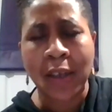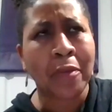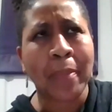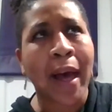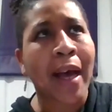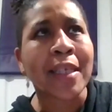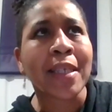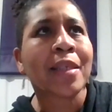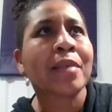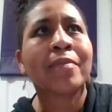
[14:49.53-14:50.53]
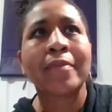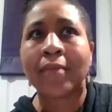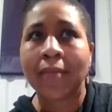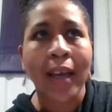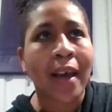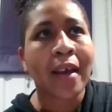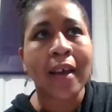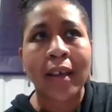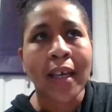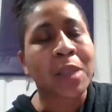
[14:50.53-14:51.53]
and you pass,
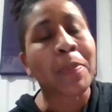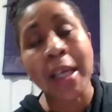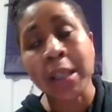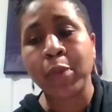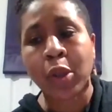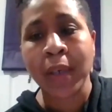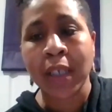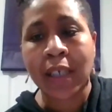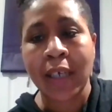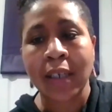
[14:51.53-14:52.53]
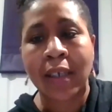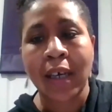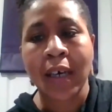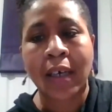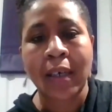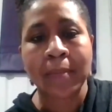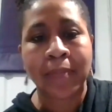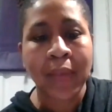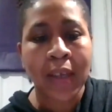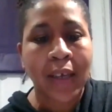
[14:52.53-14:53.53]
it's past Bloomington,
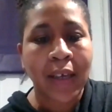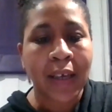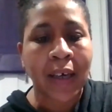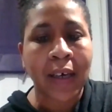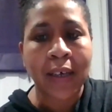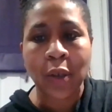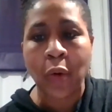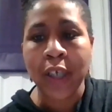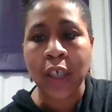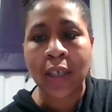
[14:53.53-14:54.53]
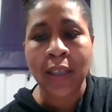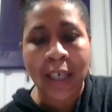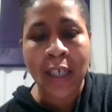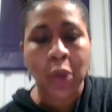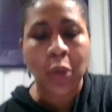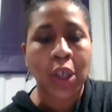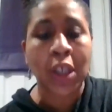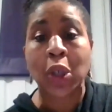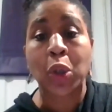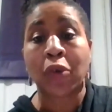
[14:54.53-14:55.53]
um, uh, going like into
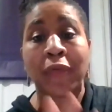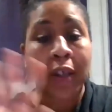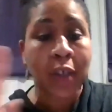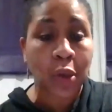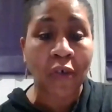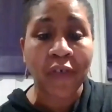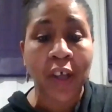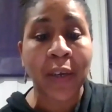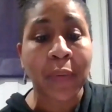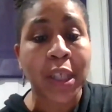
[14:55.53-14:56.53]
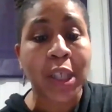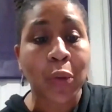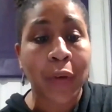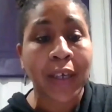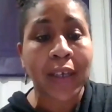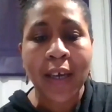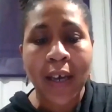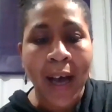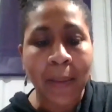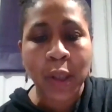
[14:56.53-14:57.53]
into Stouffville. Stouffville. Anyways, it's great.
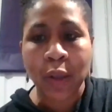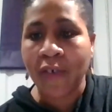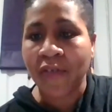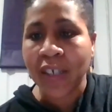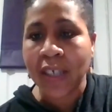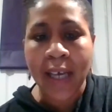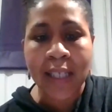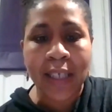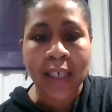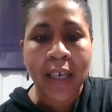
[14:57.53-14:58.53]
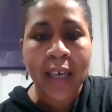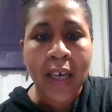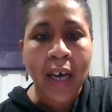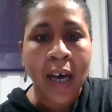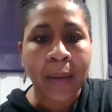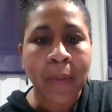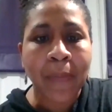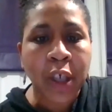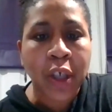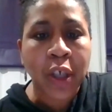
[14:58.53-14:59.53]
Absolutely fantastic. Um,
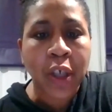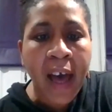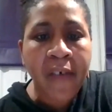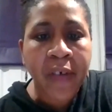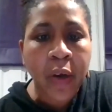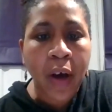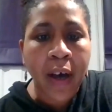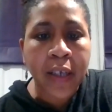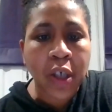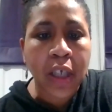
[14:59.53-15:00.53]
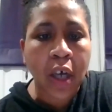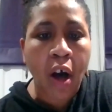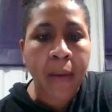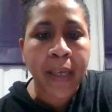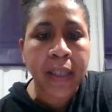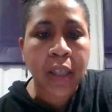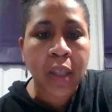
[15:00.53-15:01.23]
Bashir, I have a, uh, just a comment.